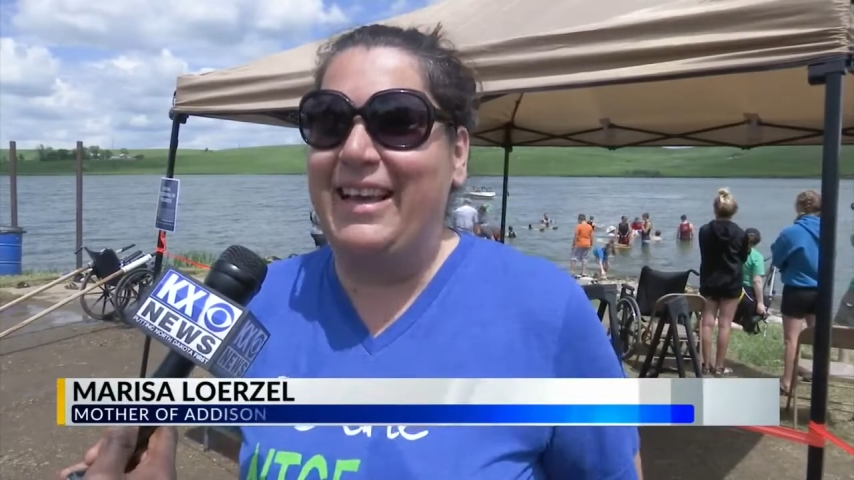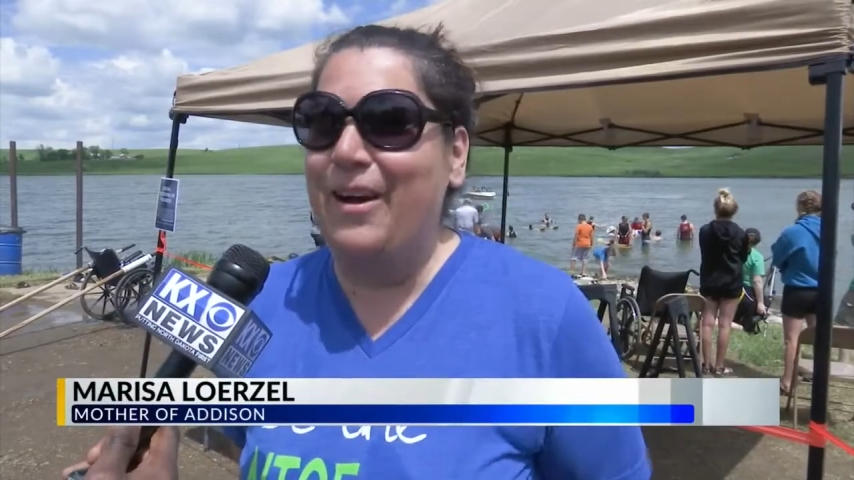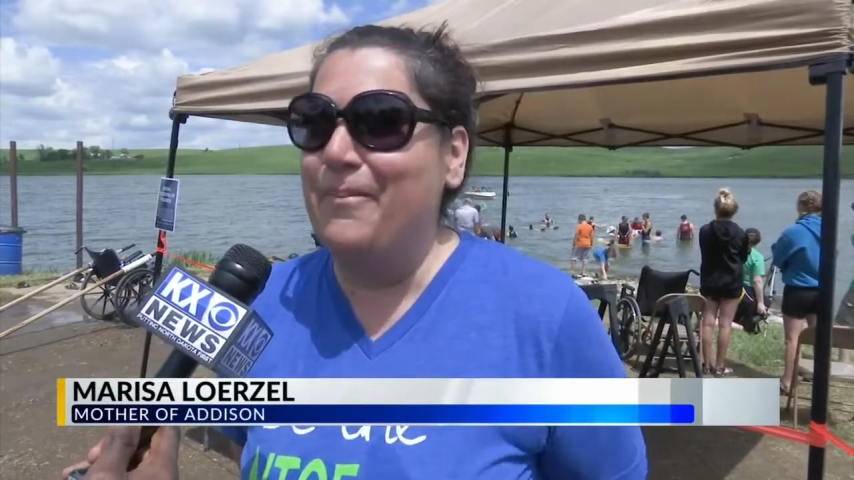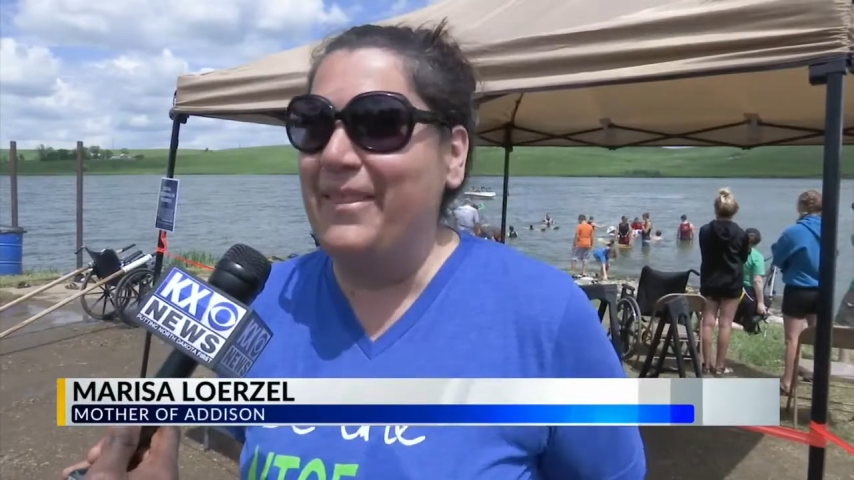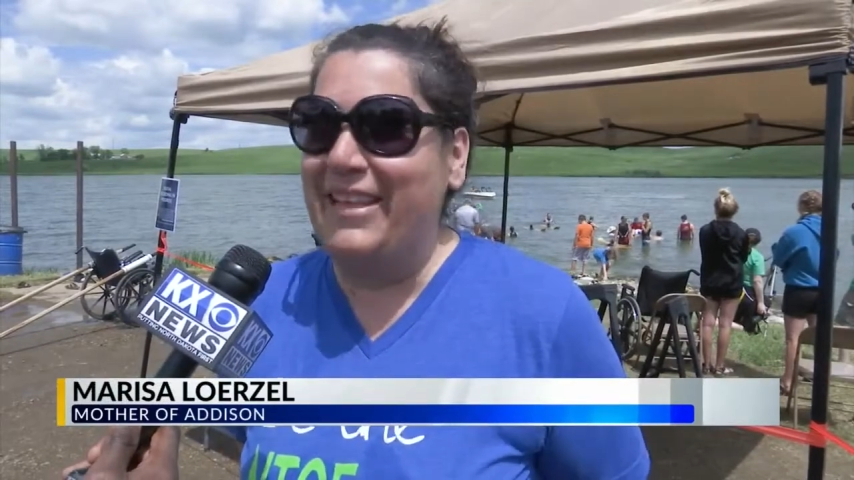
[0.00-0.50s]
uh,
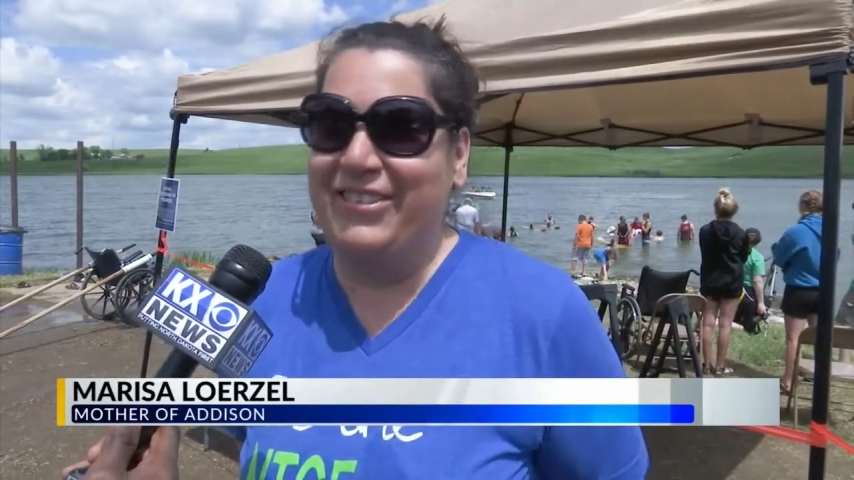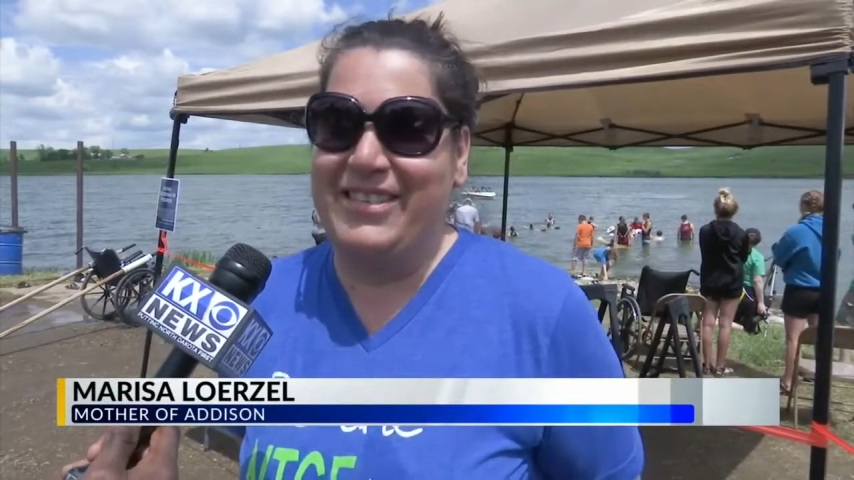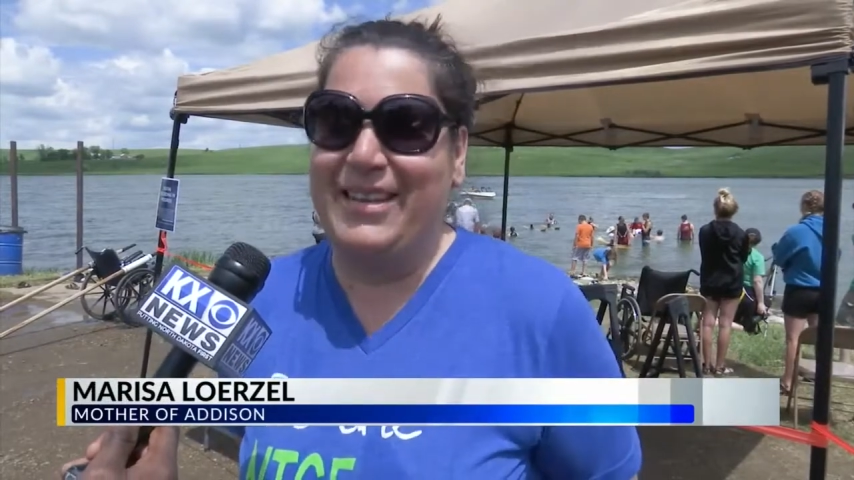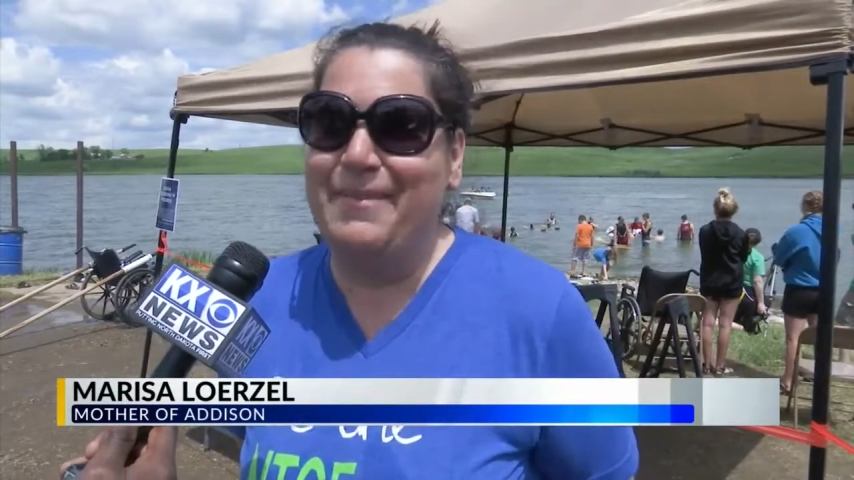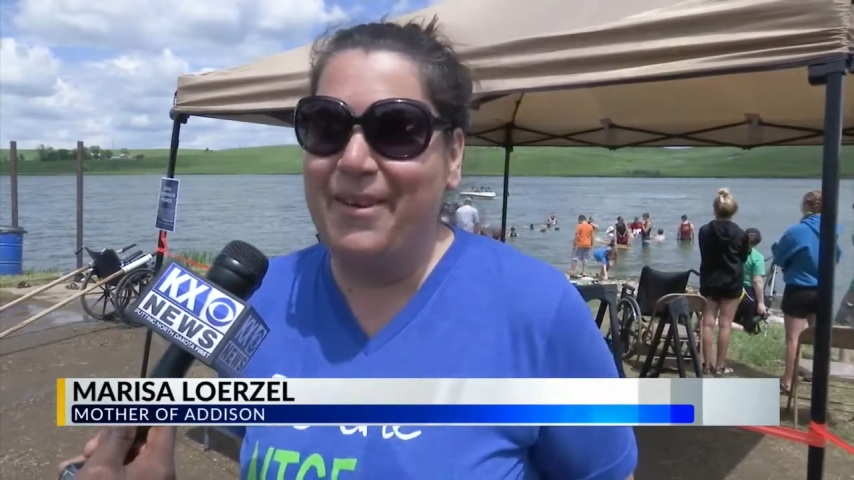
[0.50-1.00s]
hoping that
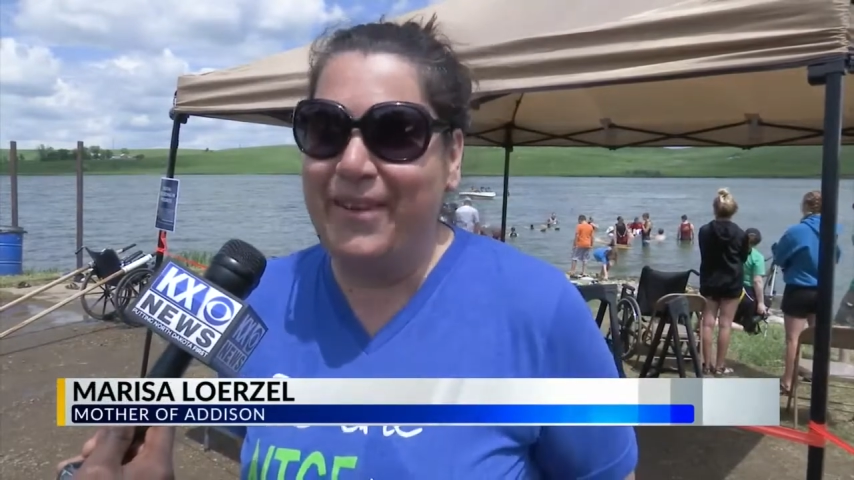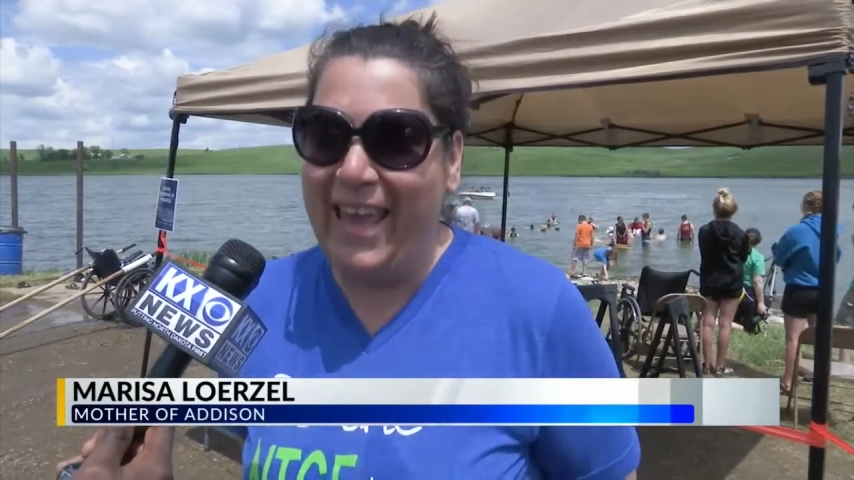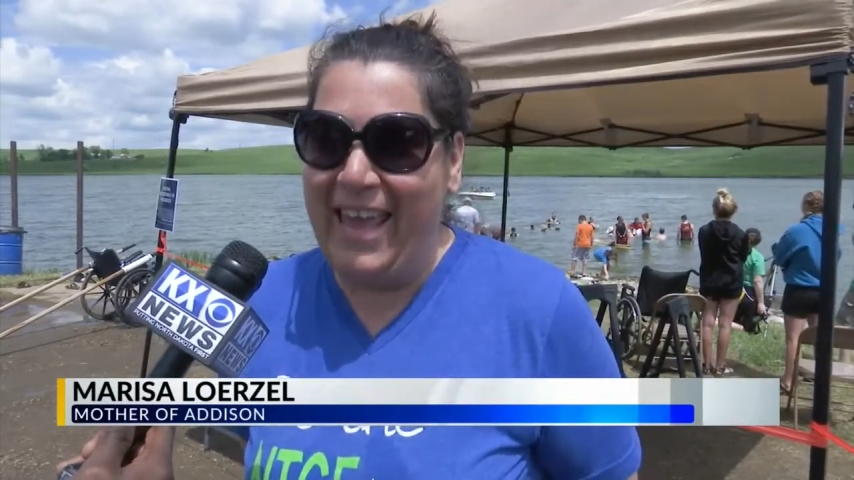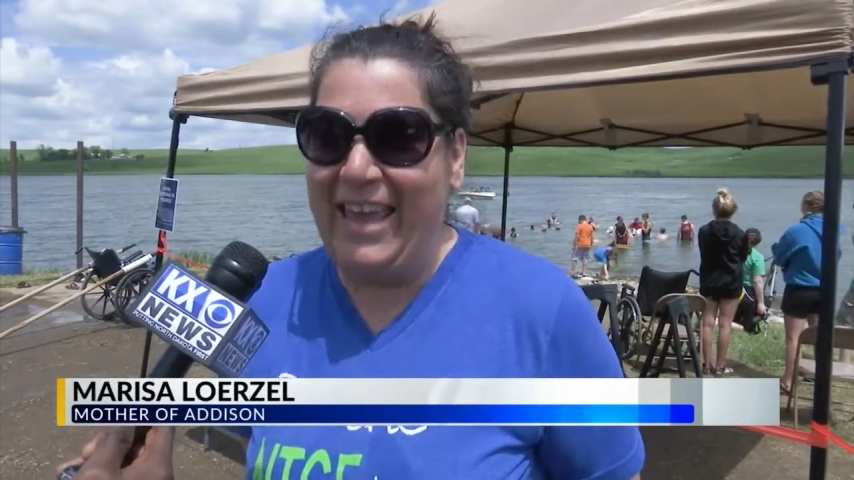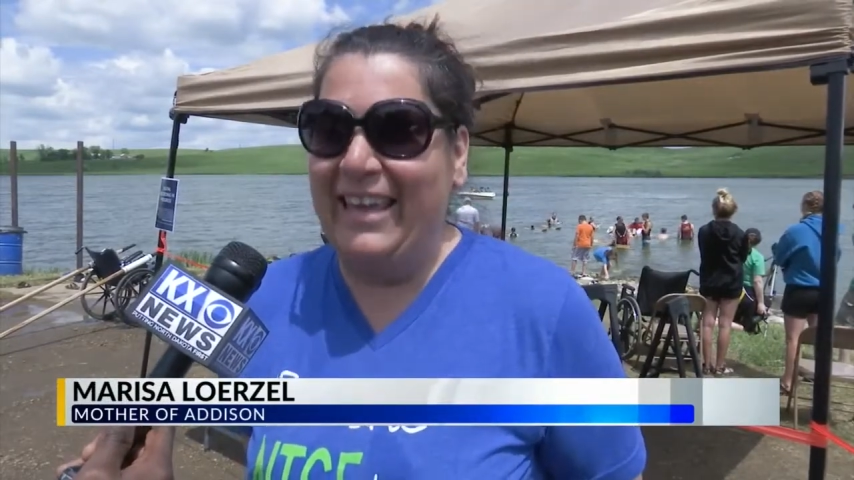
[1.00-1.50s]
she's going to be
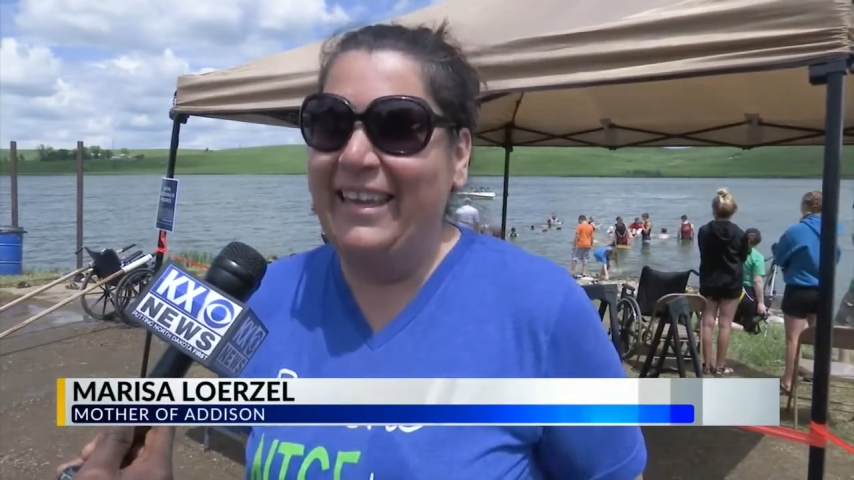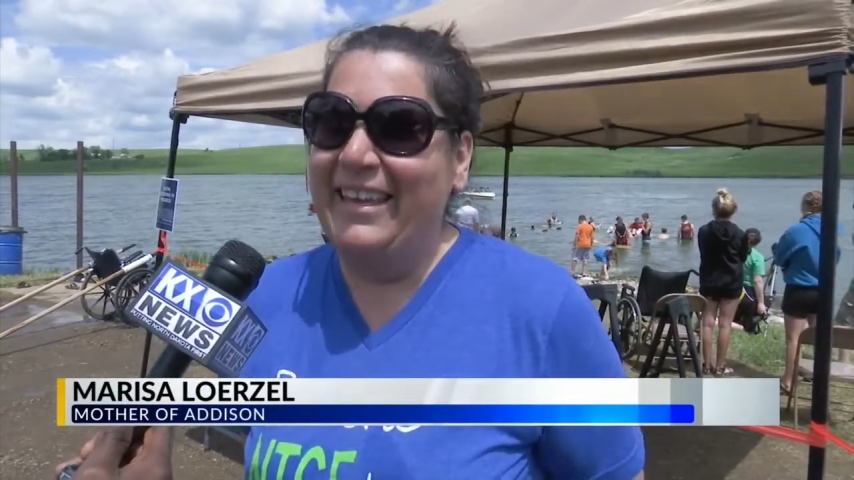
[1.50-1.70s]
okay.